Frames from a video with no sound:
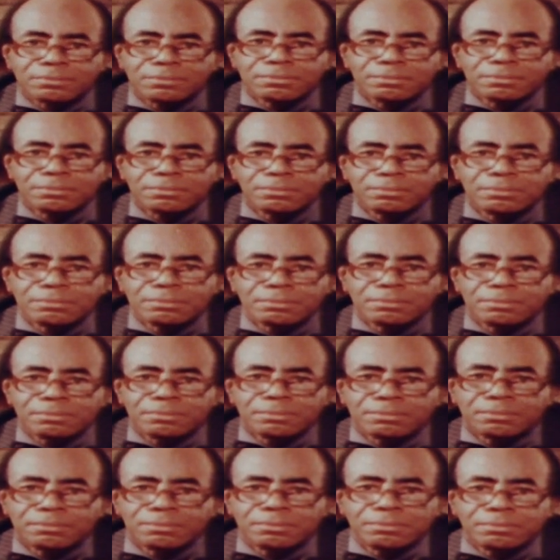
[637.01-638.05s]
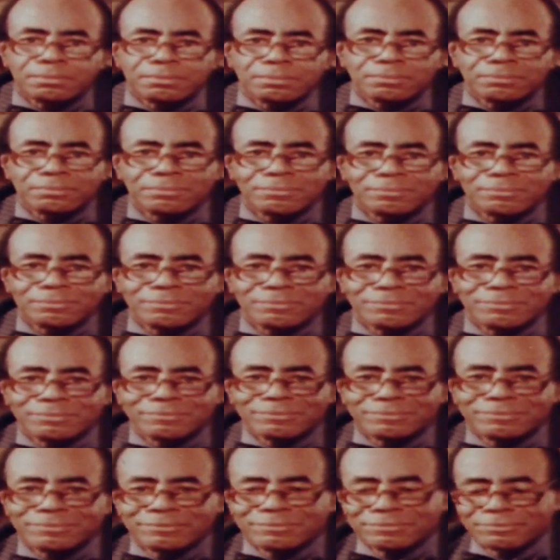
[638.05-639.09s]

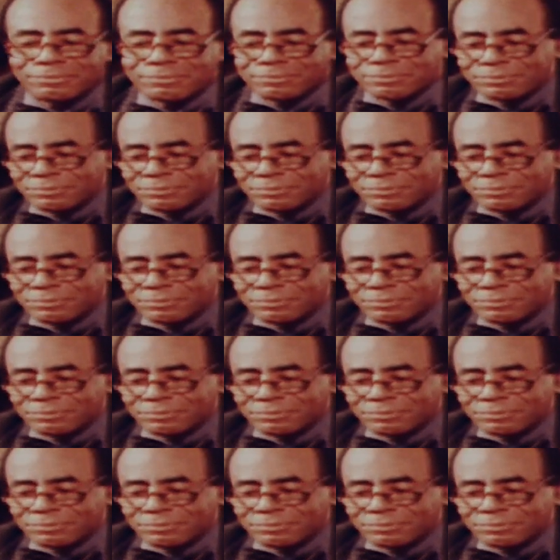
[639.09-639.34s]
(silence)